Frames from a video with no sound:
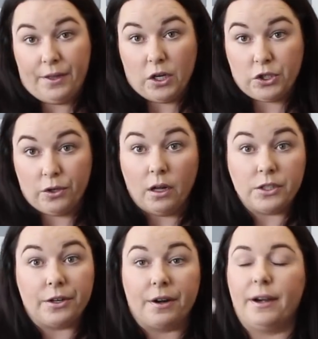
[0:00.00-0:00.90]
there's your
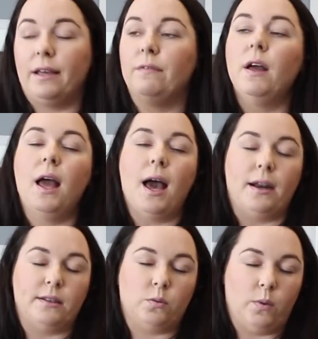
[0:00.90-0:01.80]
alternative,
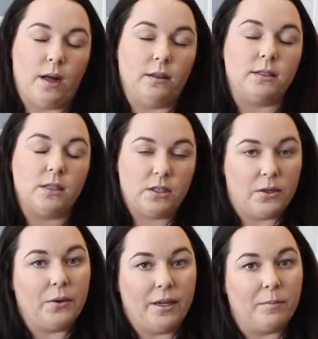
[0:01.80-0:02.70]
and as well as the
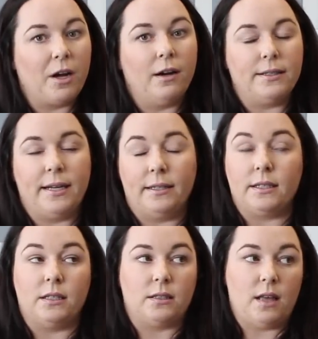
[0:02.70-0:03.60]
sodium
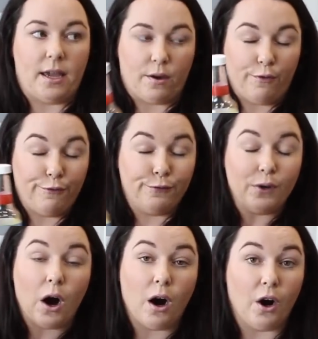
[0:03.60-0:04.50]
content is, like,
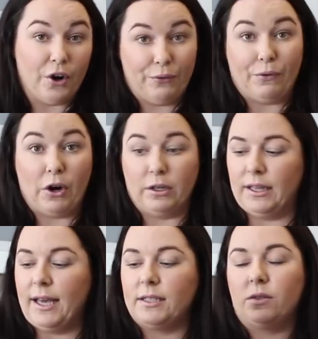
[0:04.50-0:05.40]
far, far
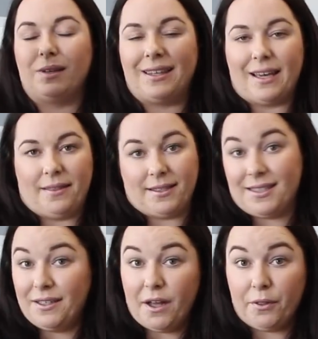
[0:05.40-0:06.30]
less, so again,
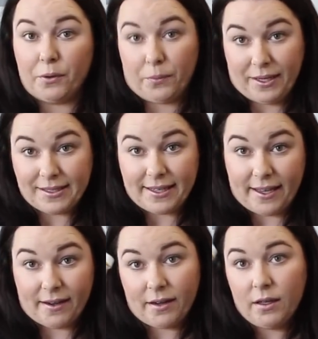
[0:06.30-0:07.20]
that's another
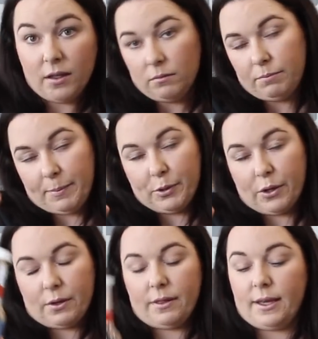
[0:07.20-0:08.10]
reason people
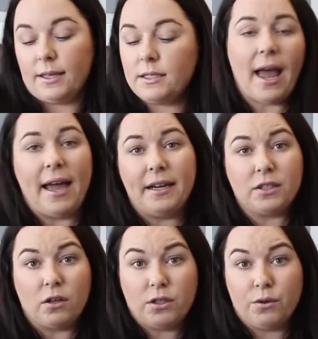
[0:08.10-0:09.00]
go to this. And
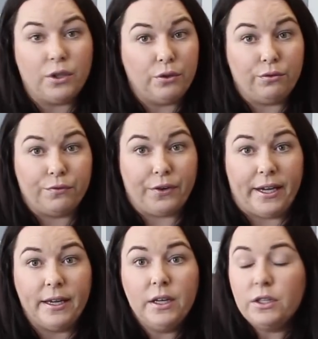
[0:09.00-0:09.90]
it's also
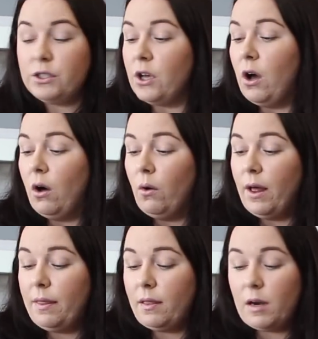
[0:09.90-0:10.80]
gluten-free, so
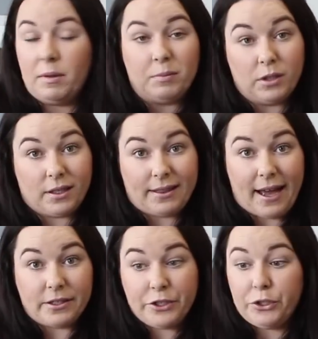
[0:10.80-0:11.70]
a lot of people look at
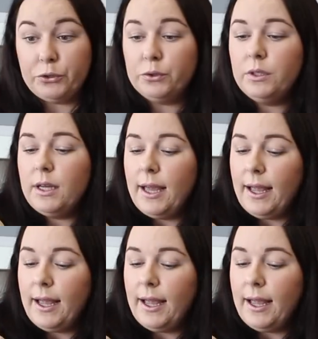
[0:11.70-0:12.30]
that too.